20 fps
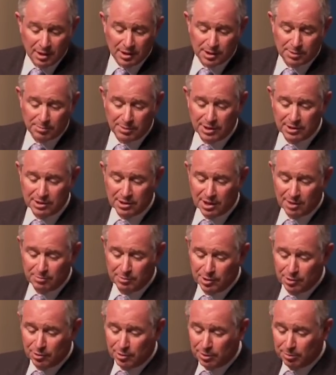spend
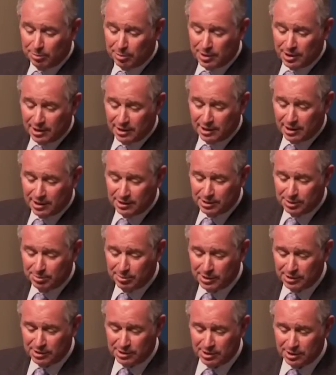time in Europe, and I, I
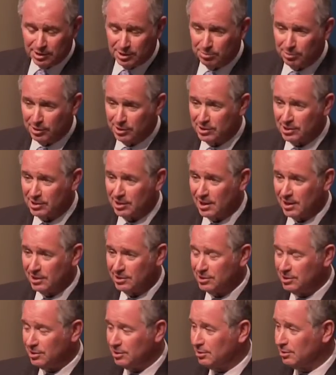spent six months
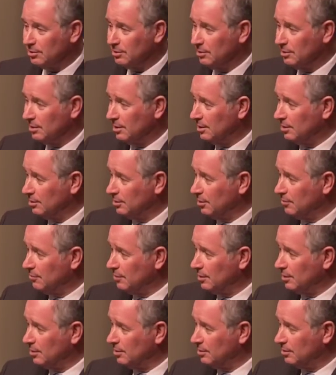last year uh,
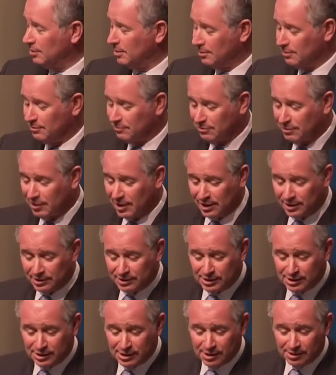living in, in
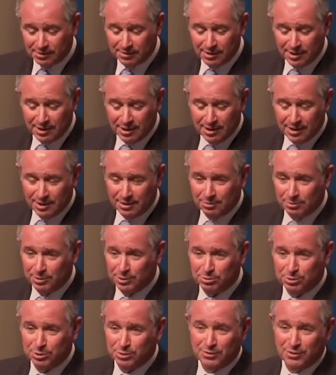France,
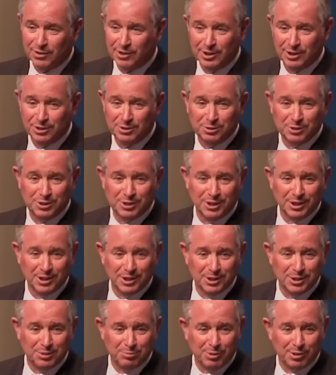which was a very interesting
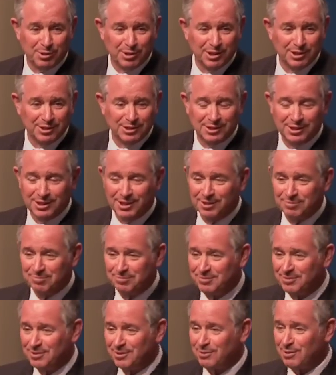experience.
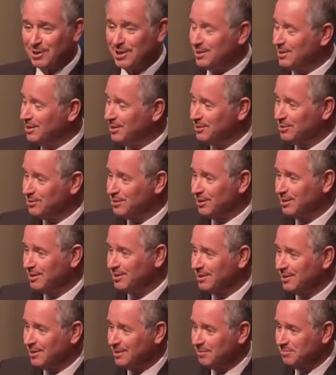great country,
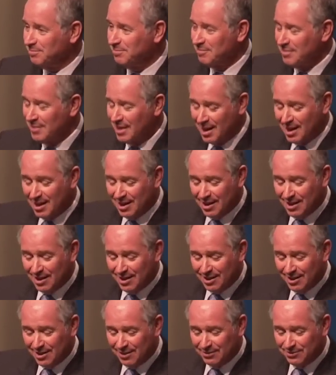
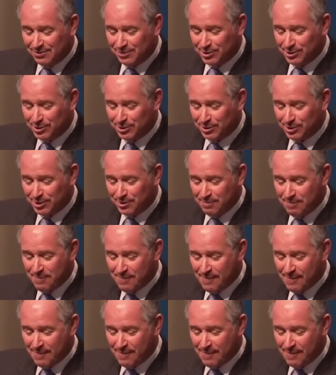for sure.